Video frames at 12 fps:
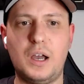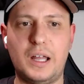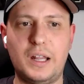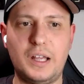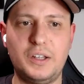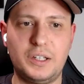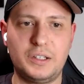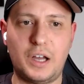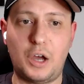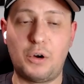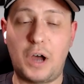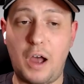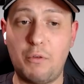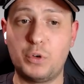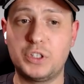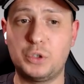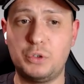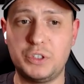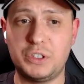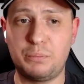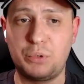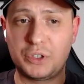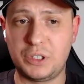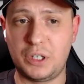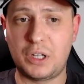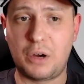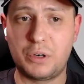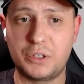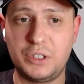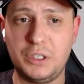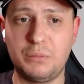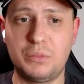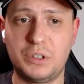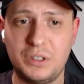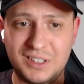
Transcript: And I was always the person in our team,